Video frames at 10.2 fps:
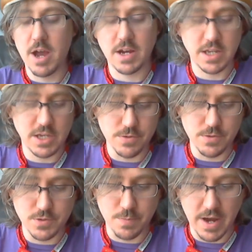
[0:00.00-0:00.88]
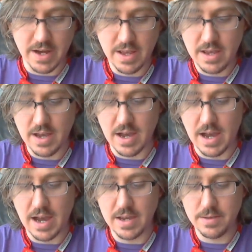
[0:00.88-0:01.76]
I'm not going to use, but
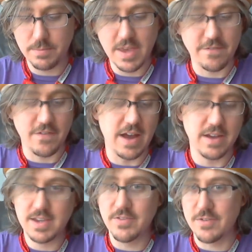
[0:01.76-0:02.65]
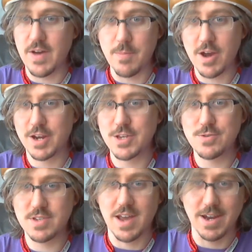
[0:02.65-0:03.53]
even if I'm not
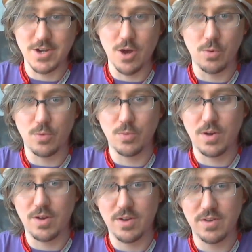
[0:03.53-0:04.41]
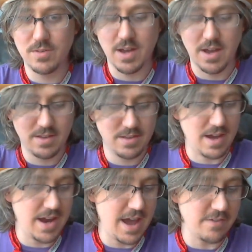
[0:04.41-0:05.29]
going to use it, I know
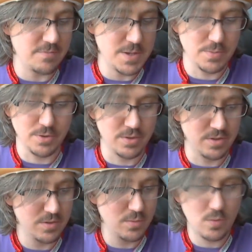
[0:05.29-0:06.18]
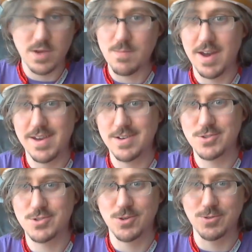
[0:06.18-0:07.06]
I have people in my
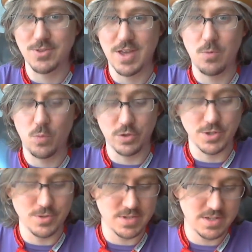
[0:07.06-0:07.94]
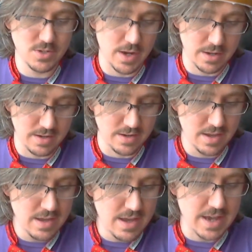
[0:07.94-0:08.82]
inner circle that will use it, so I
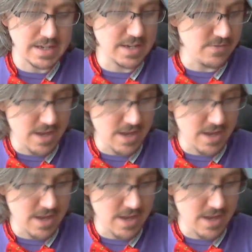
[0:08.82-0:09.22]
can